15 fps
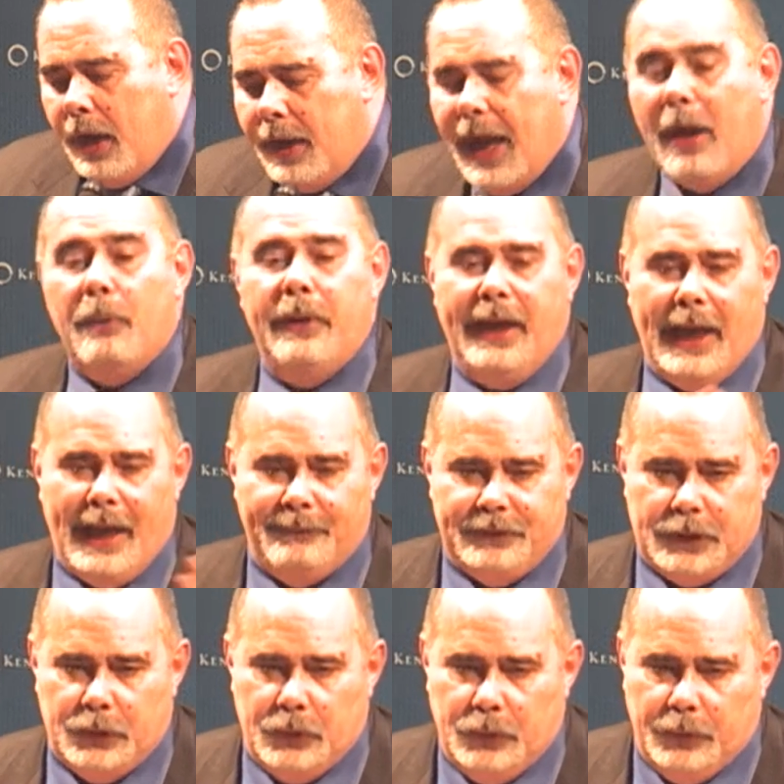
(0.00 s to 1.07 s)
Now we have
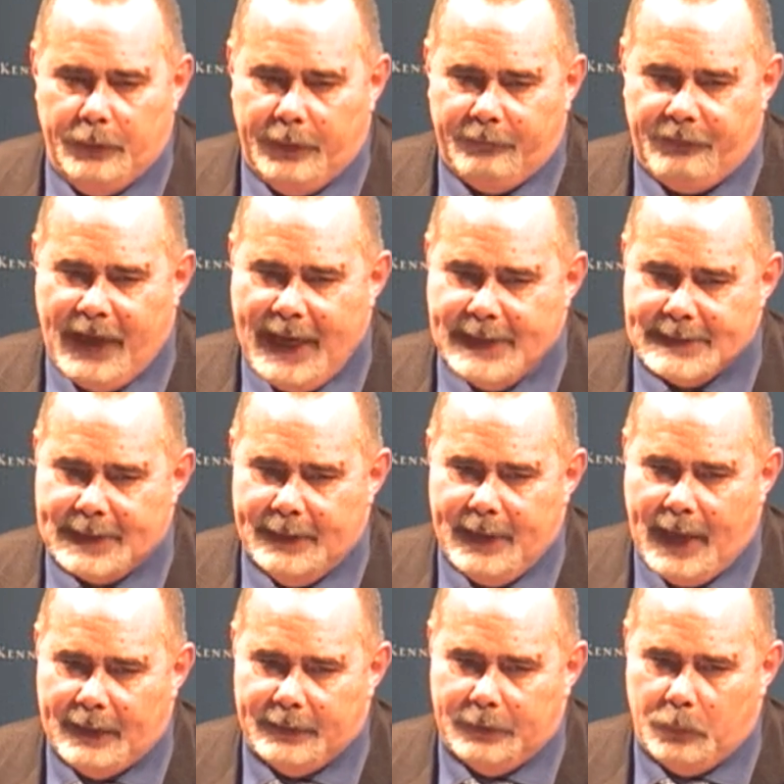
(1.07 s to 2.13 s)
to face
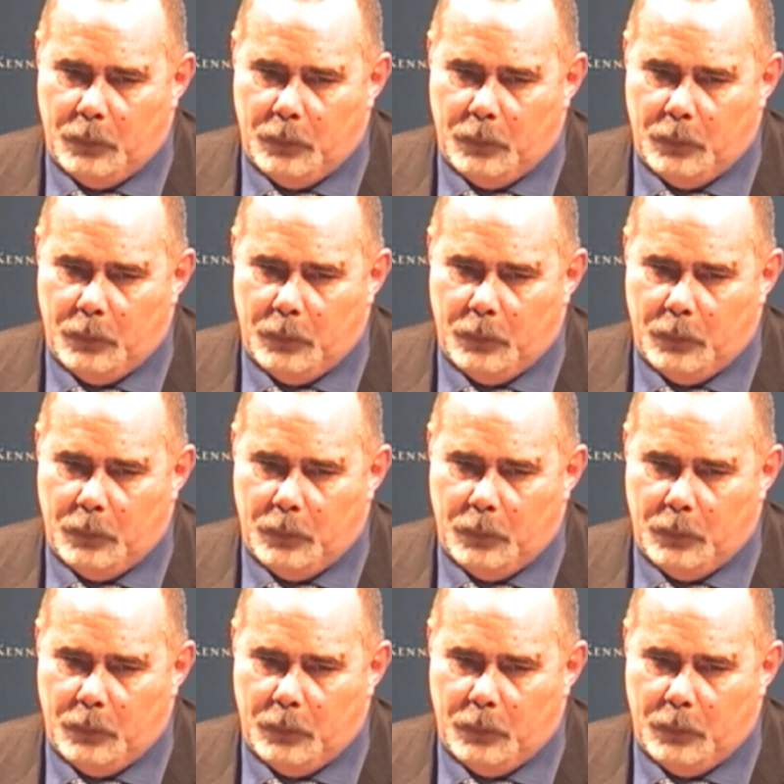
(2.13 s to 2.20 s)
another